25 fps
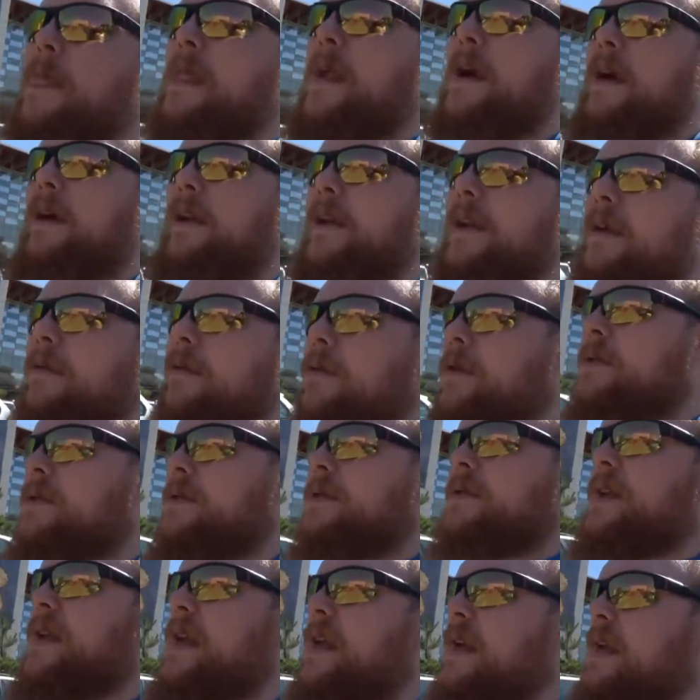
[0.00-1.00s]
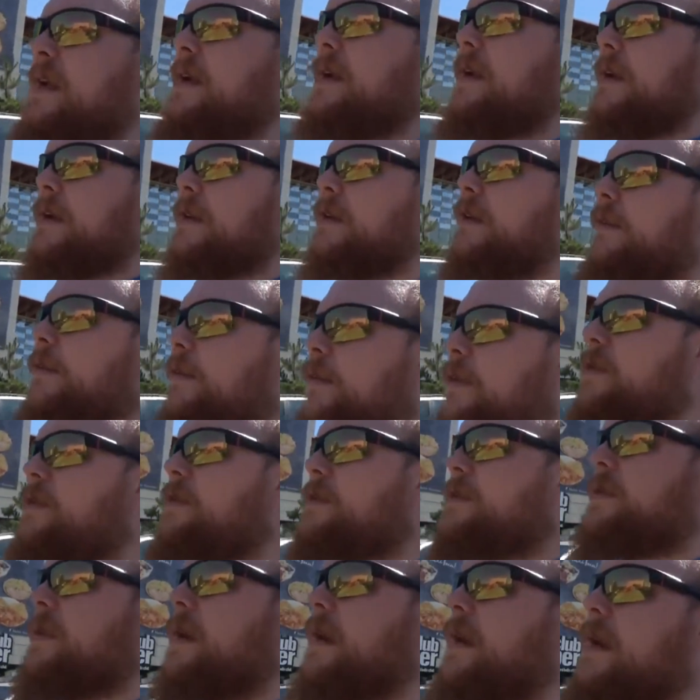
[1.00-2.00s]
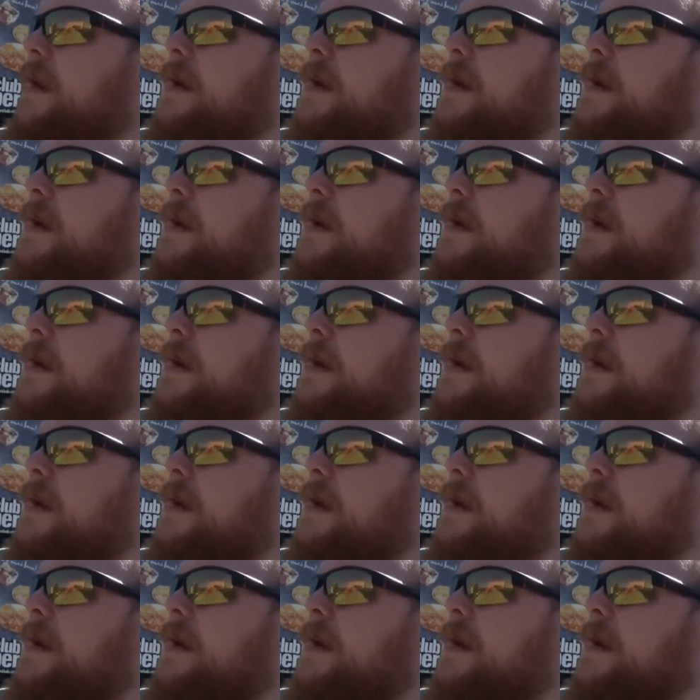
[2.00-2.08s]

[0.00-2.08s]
And it was the first